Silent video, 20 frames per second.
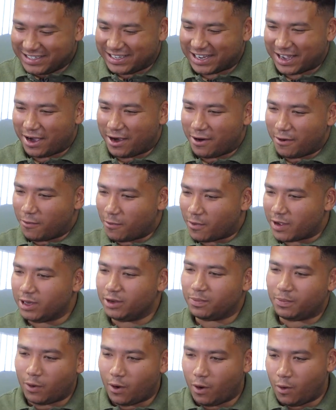so when you
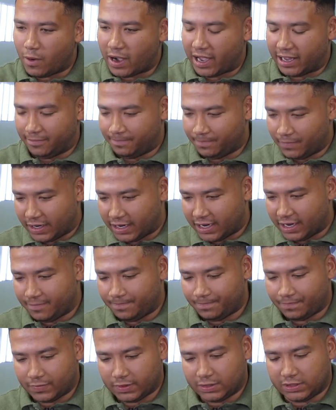pour wine, right?
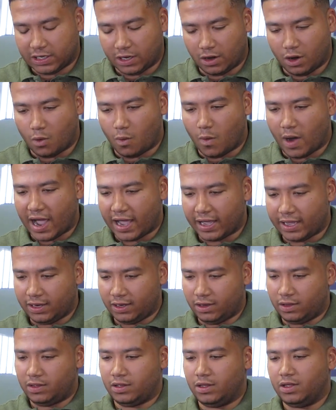So a wine,
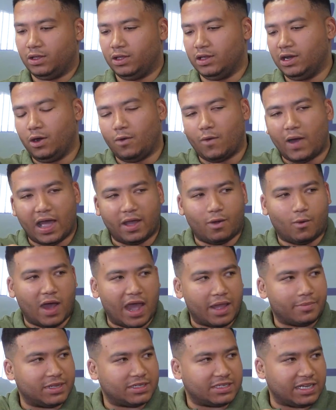you know why
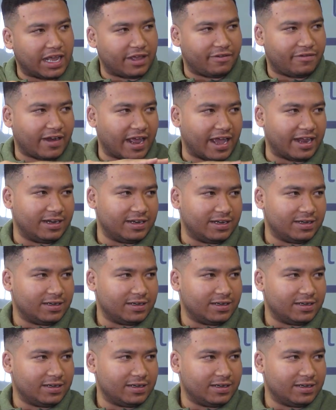wine must lay flat?